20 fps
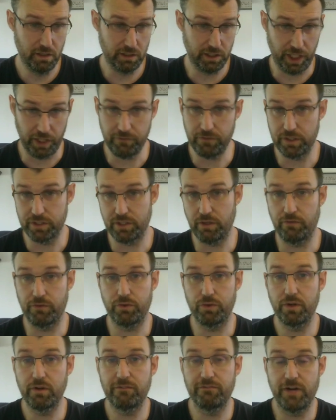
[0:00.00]
Give yourself
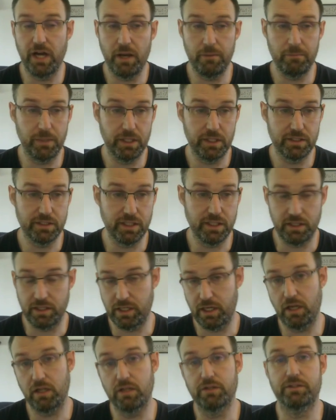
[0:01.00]
3 to 5 minutes, and
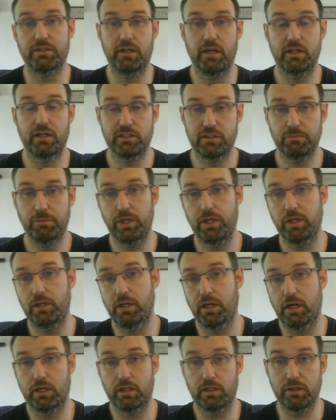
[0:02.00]
then I'll explain
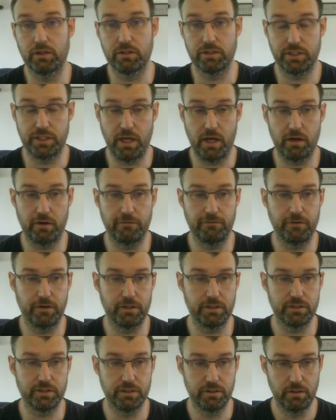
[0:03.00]
a clearance
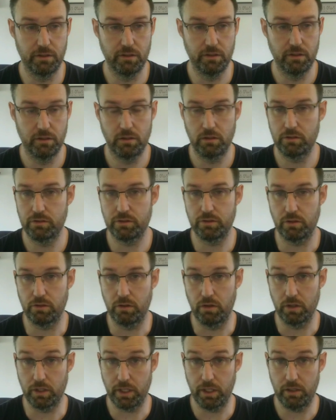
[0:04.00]
sacrifice. So,
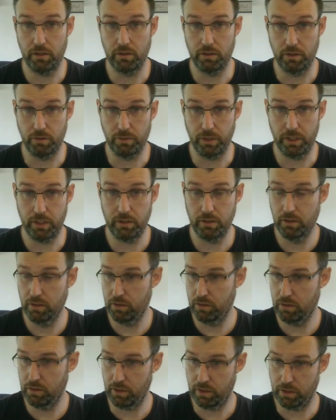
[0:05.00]
okay, you ready?
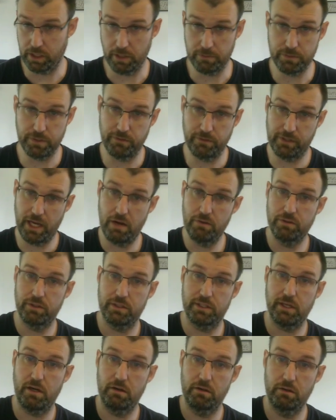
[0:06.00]
Here comes the
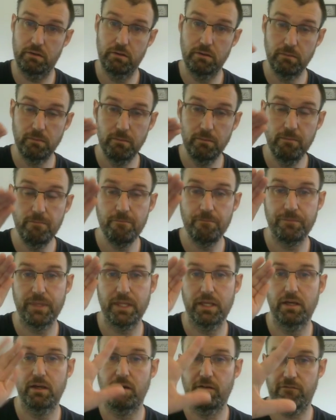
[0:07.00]
countdown.
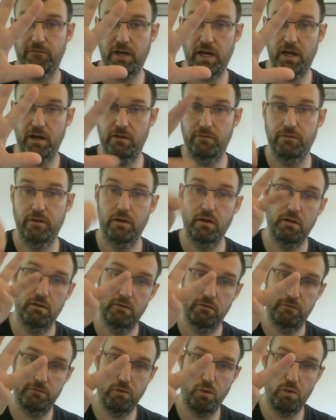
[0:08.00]
5,
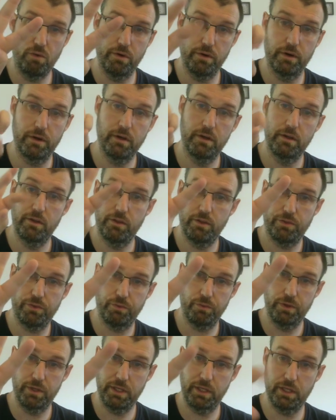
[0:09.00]
4,
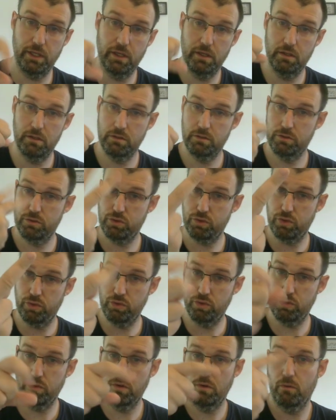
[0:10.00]
3,
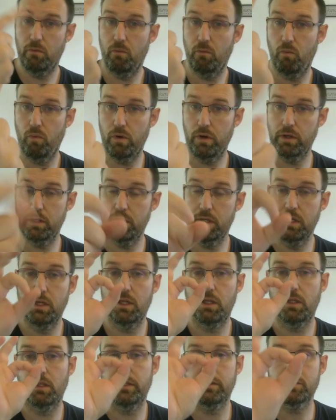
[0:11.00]
2, 1.
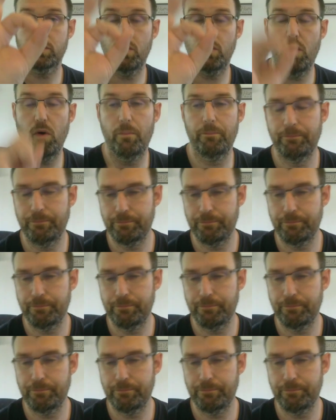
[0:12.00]
Let's go.